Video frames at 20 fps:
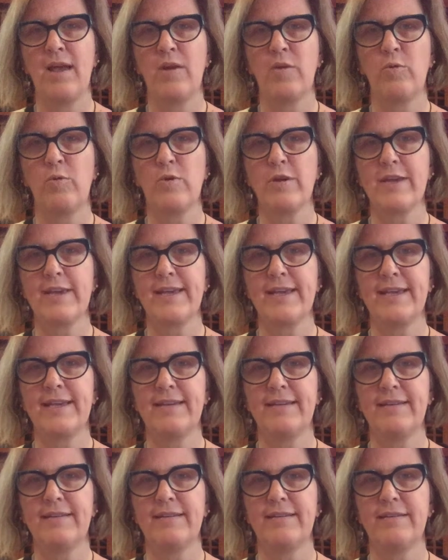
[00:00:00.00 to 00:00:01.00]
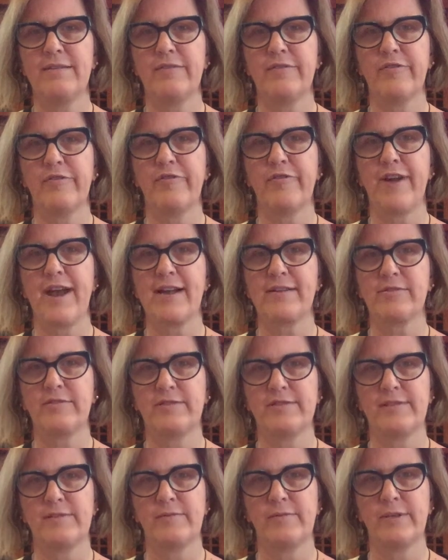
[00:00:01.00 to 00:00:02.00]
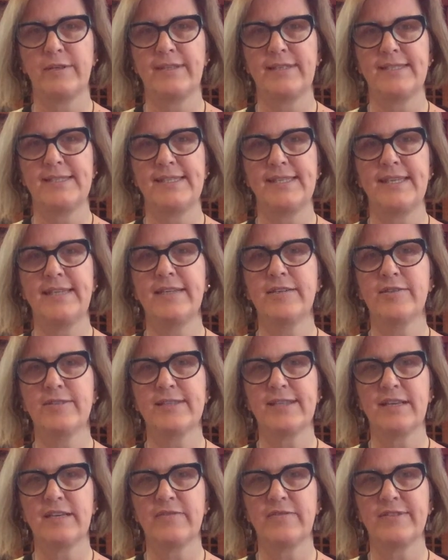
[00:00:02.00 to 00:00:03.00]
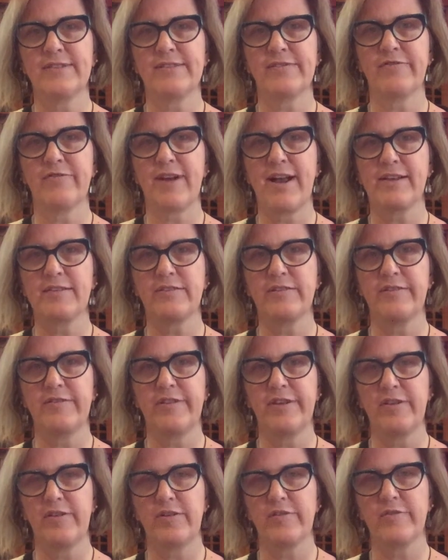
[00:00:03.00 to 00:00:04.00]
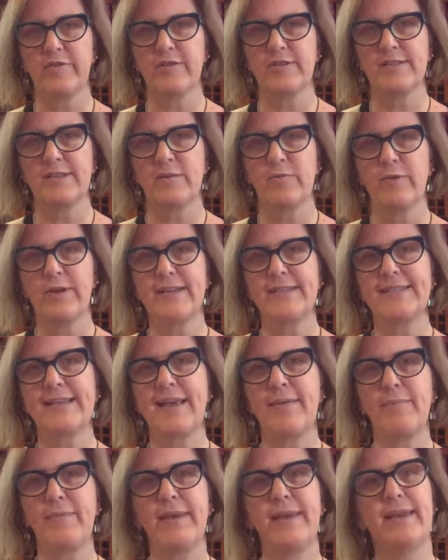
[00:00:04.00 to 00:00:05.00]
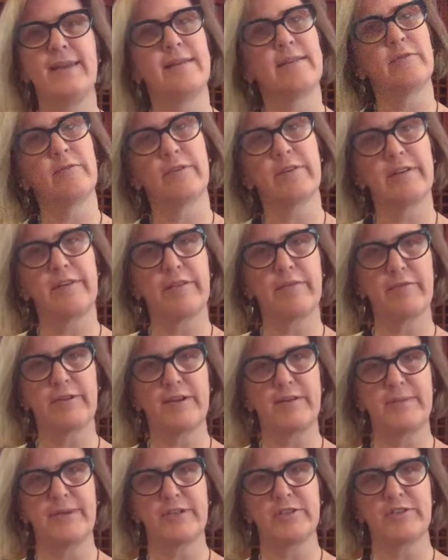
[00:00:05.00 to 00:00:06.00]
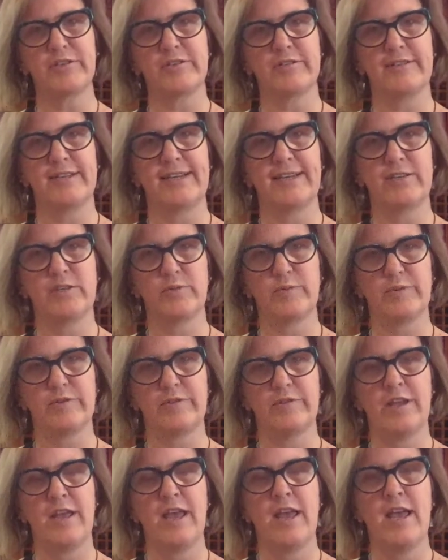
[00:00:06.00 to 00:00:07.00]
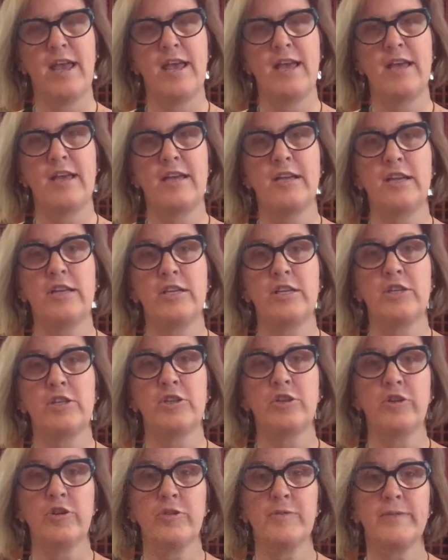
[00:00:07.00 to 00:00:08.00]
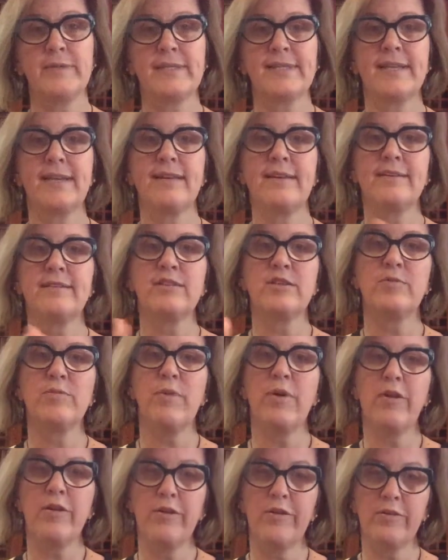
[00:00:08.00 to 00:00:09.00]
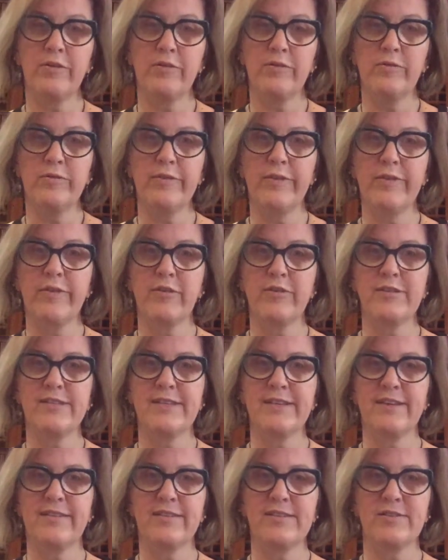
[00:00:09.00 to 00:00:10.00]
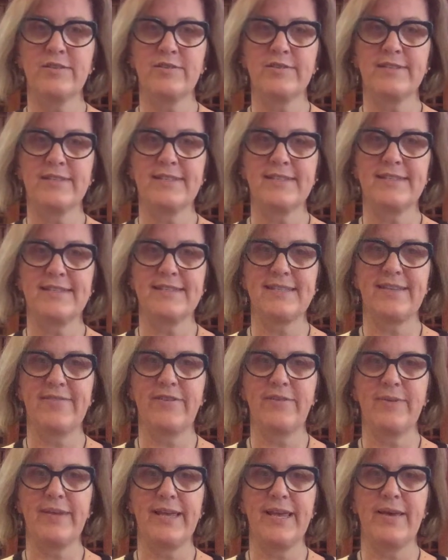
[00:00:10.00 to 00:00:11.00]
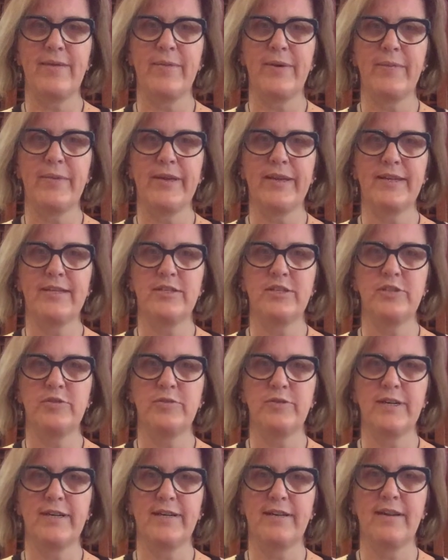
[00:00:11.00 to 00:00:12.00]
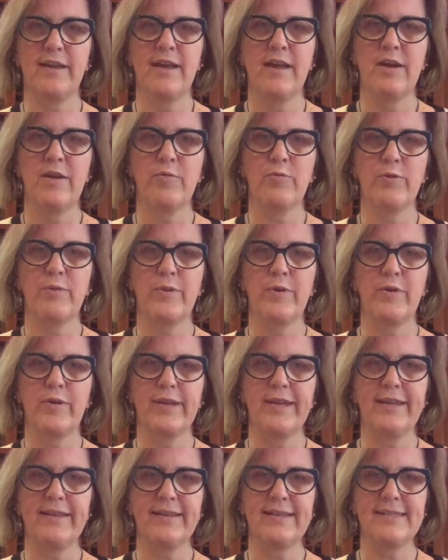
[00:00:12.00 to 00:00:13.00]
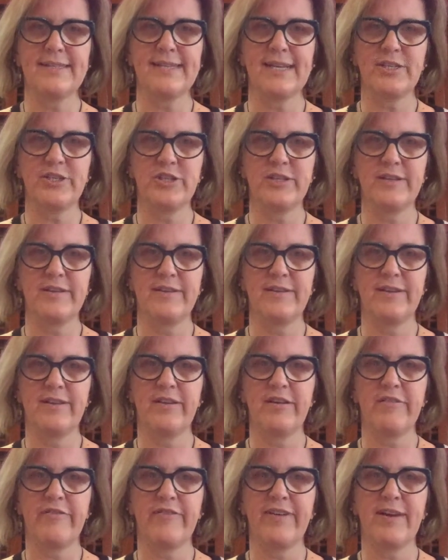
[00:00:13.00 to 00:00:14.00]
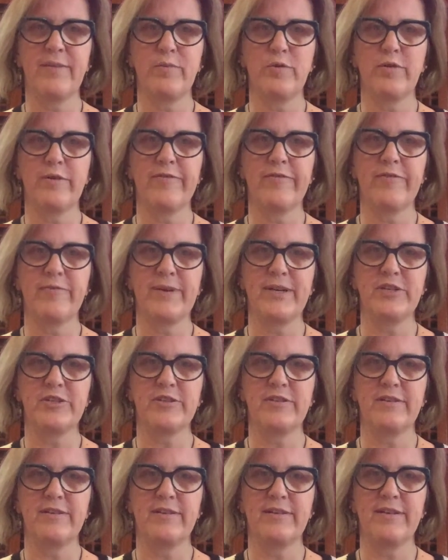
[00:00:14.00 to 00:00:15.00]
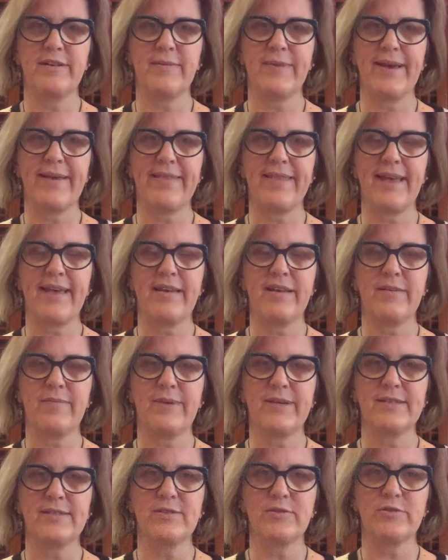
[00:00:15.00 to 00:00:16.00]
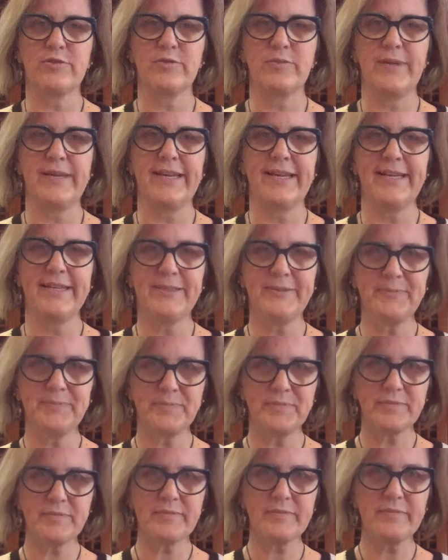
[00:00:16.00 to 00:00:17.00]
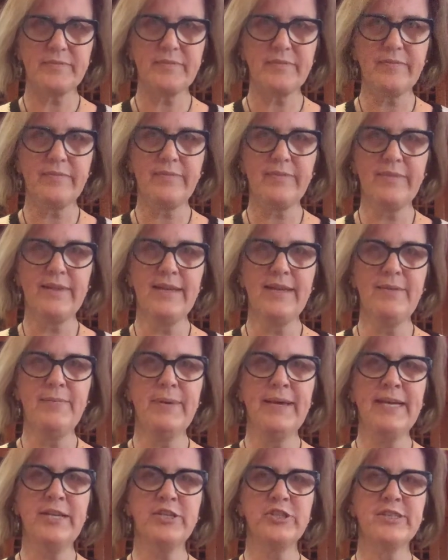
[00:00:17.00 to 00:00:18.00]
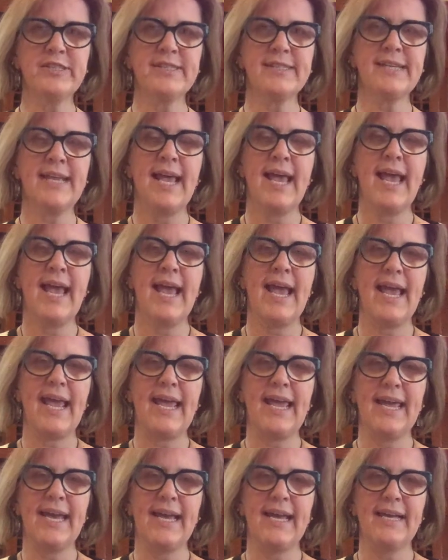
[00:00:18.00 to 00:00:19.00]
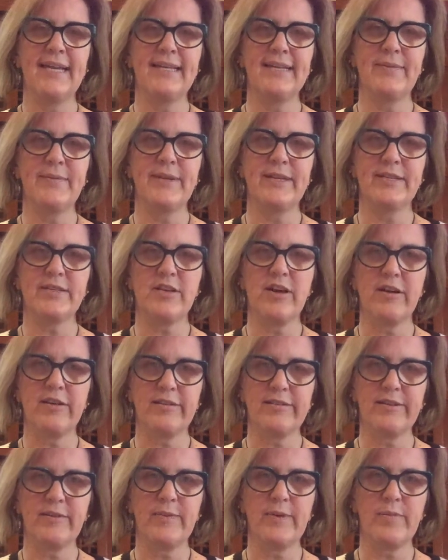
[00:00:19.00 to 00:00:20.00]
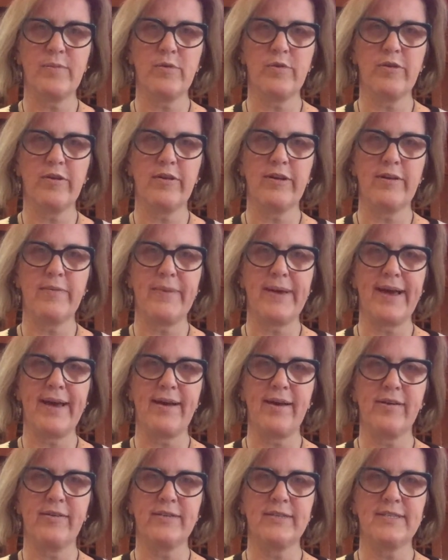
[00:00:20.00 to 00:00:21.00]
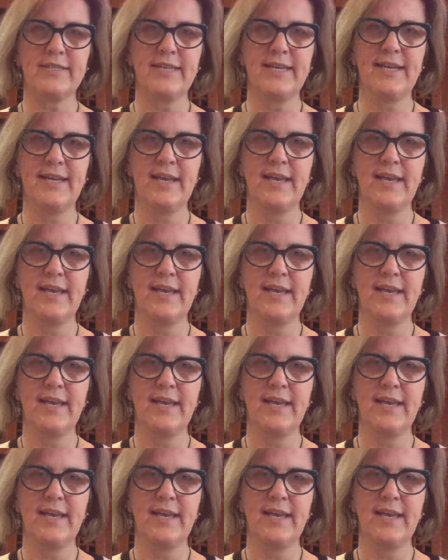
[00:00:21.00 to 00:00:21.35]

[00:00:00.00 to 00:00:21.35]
working in fractals and really seeing yourself as a fractal of the universe, and what does that mean in really three-dimensional, tangible terms. Tomorrow, Thursday on the solstice at 7 p.m., I'm going to do a remote healing session, and you can find more information about that on my social media pages. And I'm going to talk a little bit more about